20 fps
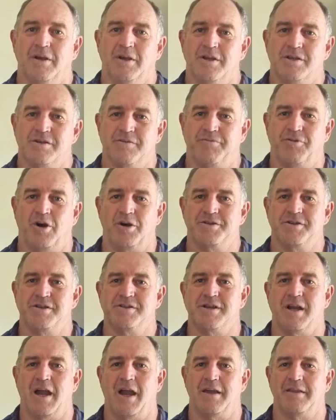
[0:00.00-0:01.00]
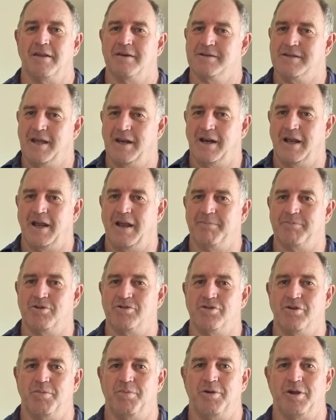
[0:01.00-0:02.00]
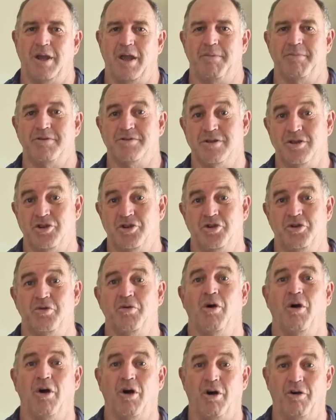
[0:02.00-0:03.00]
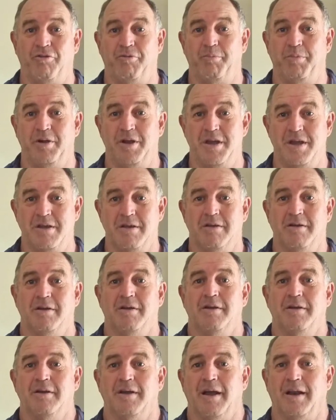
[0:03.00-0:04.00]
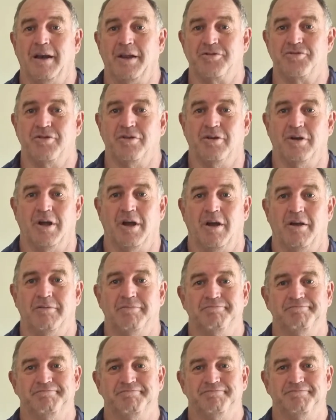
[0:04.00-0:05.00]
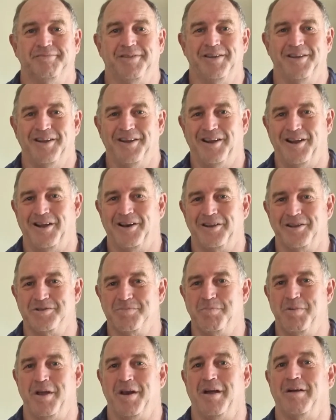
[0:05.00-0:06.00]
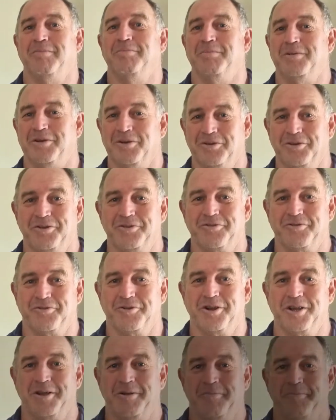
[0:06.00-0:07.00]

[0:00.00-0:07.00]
Suffice to say that 10 AM to 2 PM is the new off-peak electrical load. Only it's better because it's free.